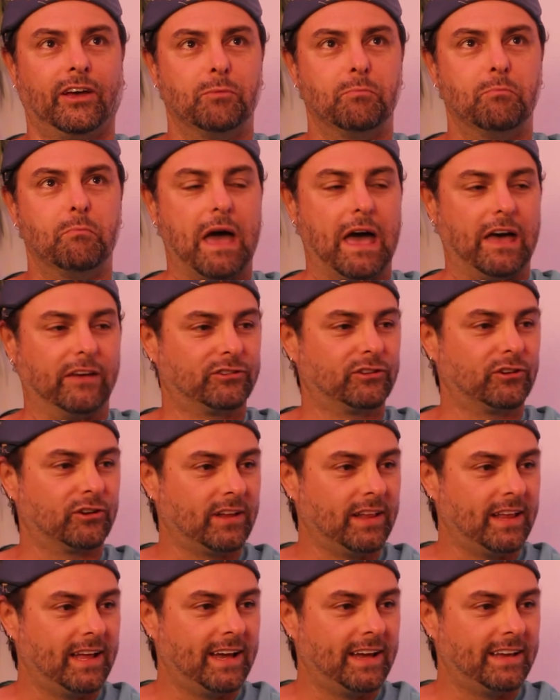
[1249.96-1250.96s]

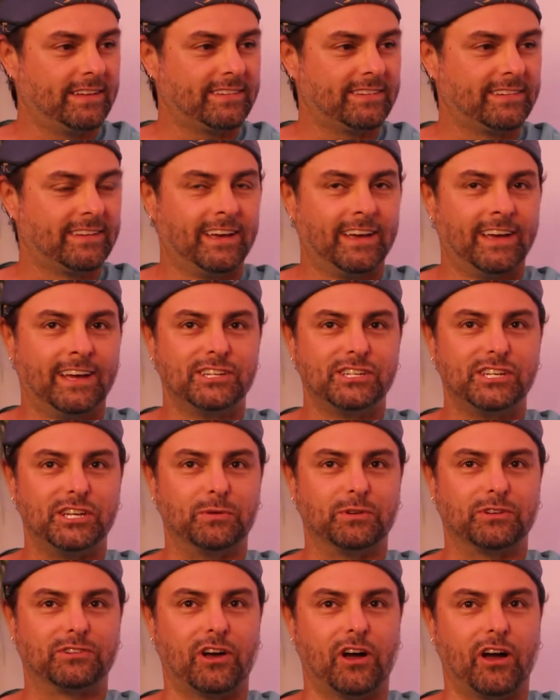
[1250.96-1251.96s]
masterclass. Mm-hmm. She
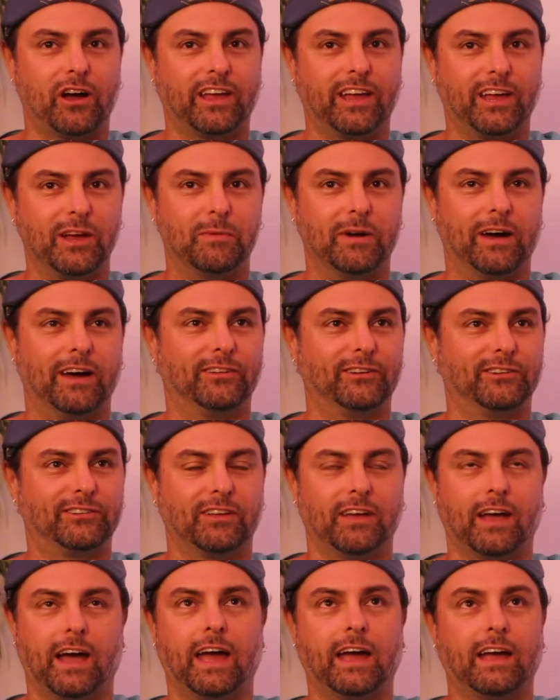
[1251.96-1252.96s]
was talking about there's.
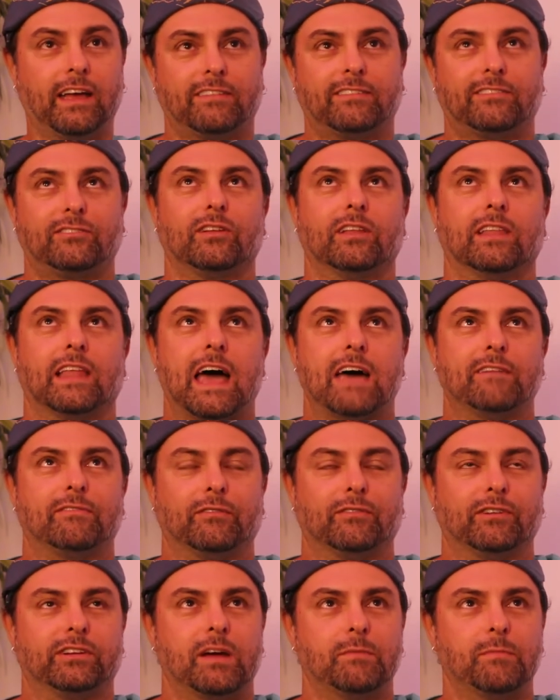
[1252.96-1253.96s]
I, I still laugh
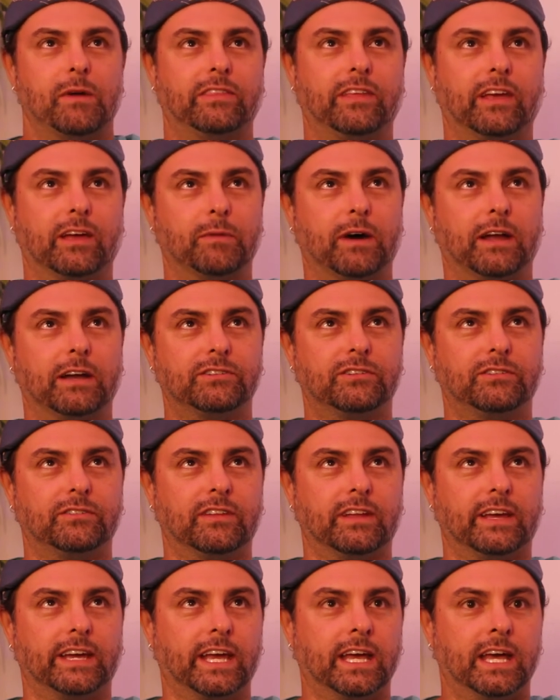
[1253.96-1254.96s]
every time I think about it. She's
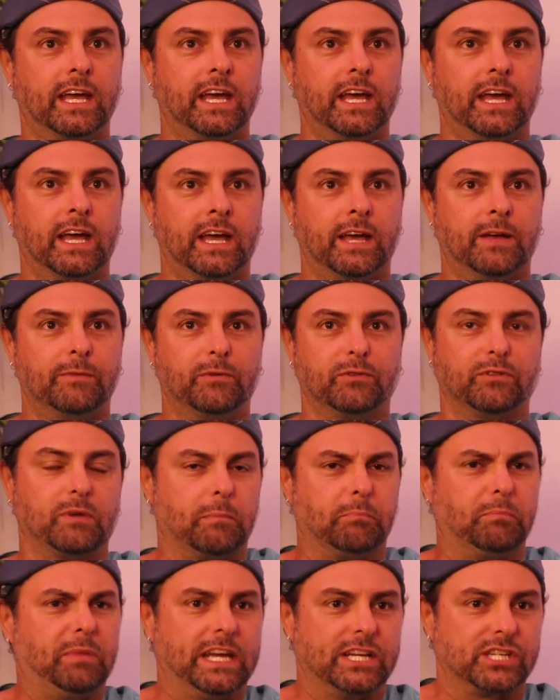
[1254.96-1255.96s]
like, it was
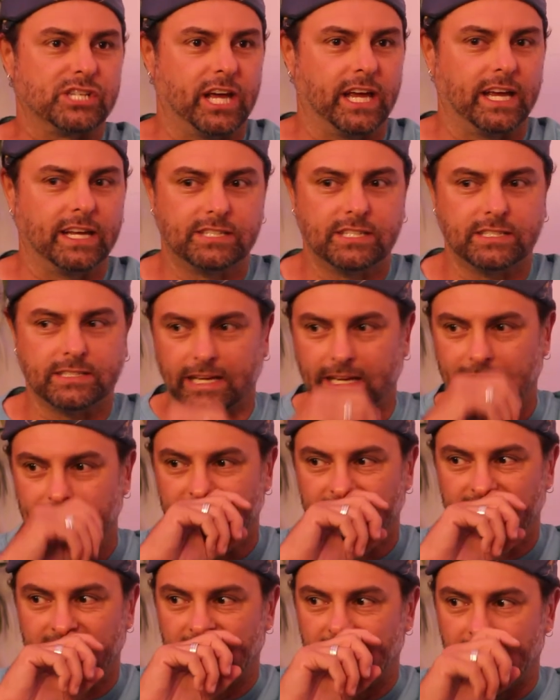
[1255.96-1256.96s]
about pitching, and she's like,
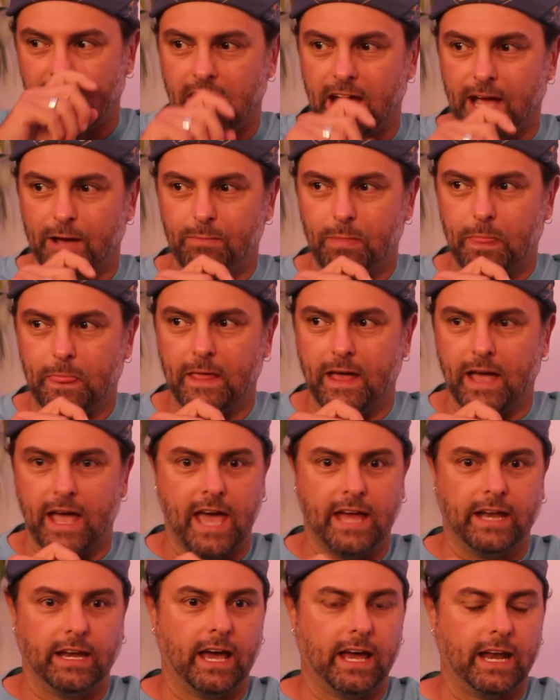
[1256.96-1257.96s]

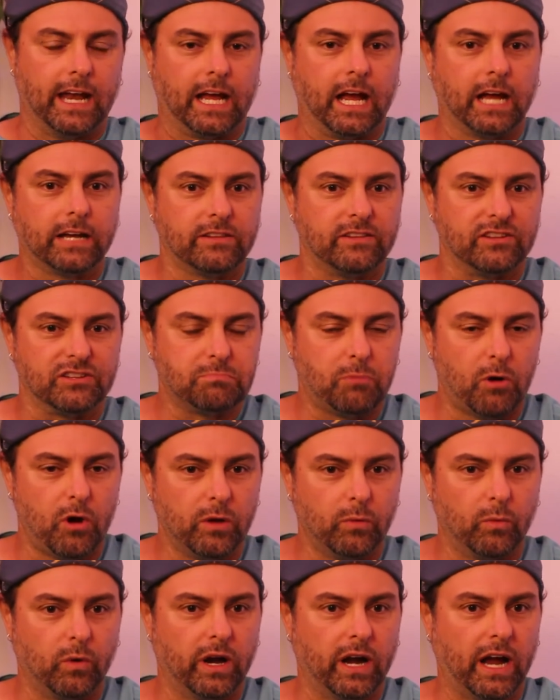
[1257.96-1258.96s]
and and I got to this
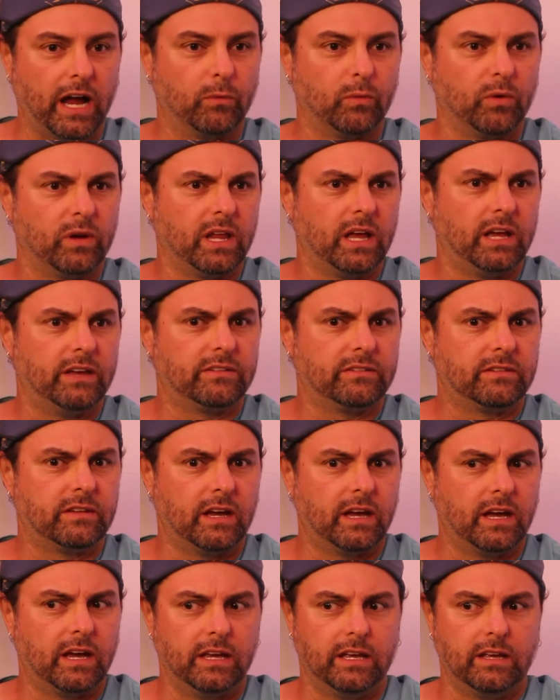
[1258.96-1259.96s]
point where I realized
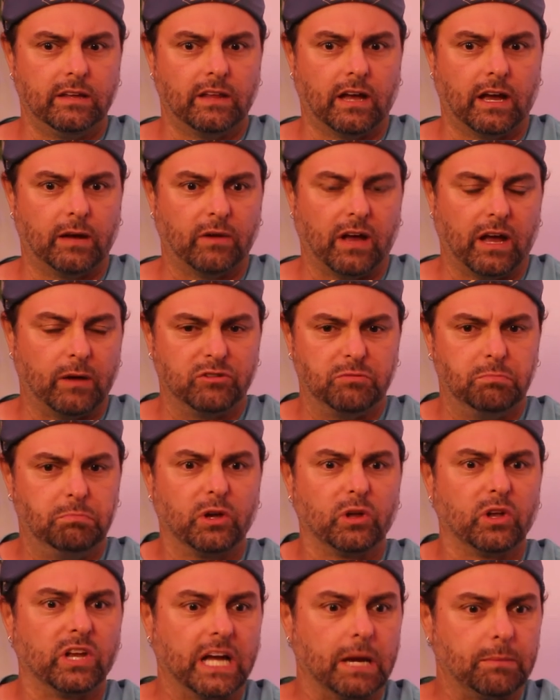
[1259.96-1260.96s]
I, I was
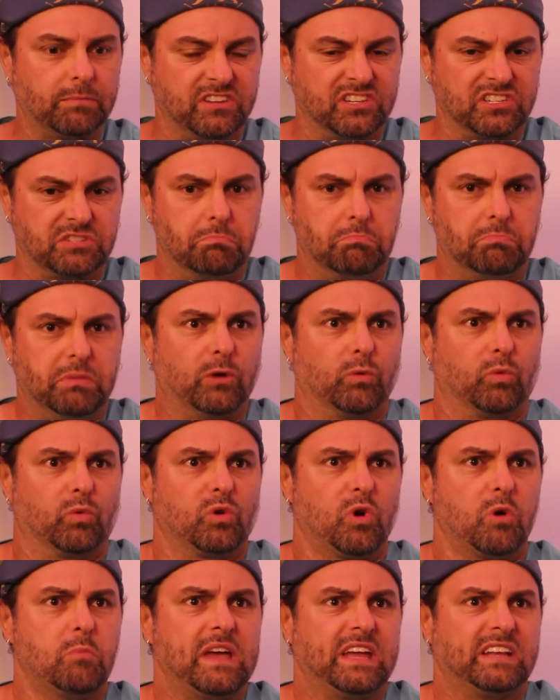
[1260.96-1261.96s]
building up to this big
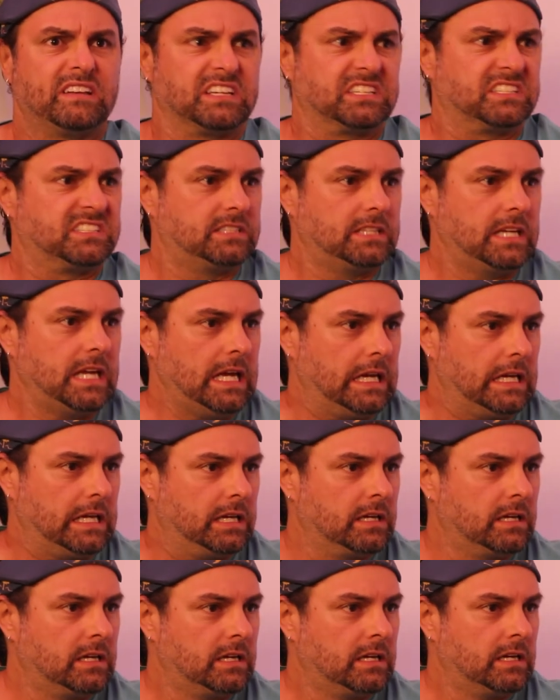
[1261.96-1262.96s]
romantic scene,
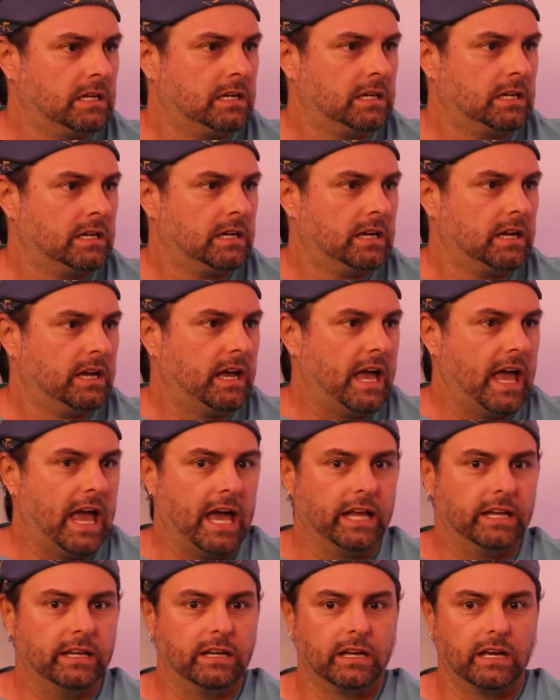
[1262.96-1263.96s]

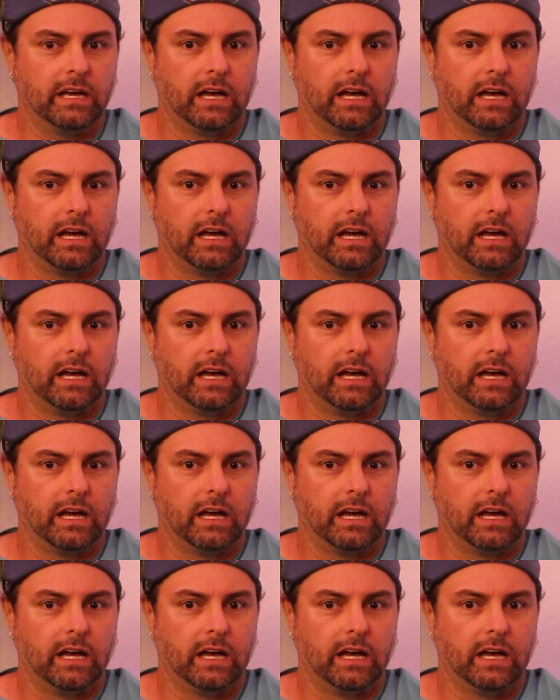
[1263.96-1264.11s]
and